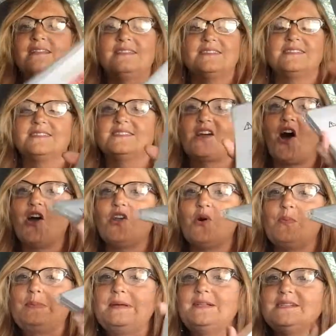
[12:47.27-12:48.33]
This is
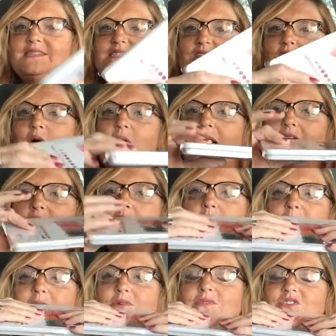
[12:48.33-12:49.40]
unopened, so I
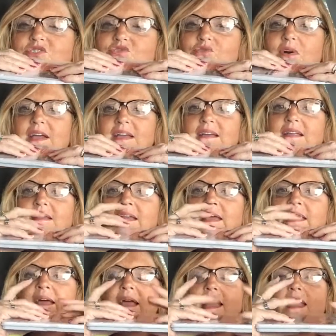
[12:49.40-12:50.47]
hope you enjoy it
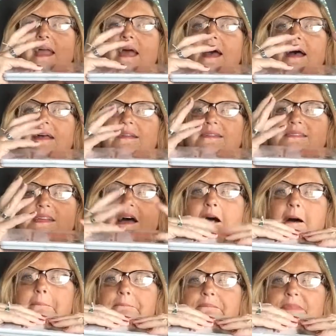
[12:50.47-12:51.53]
and
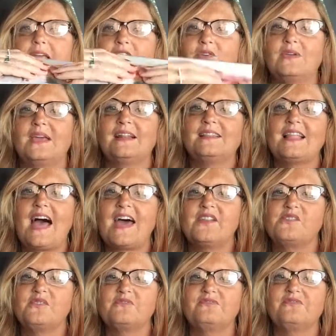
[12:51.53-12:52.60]
um, that you get a lot
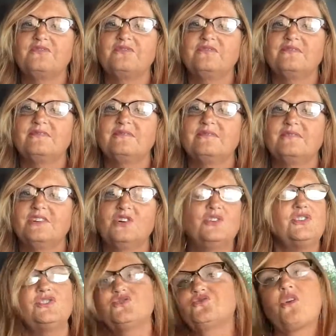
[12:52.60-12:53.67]
of
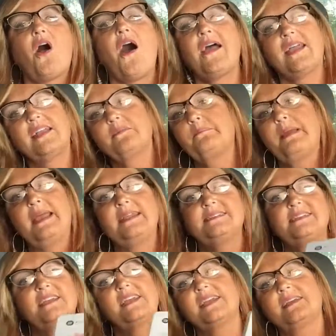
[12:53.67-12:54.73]
good drawing,
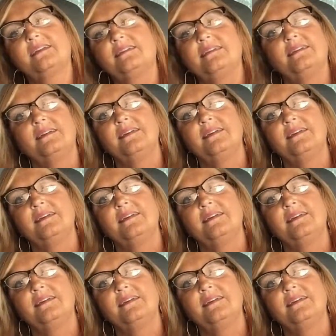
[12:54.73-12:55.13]
painting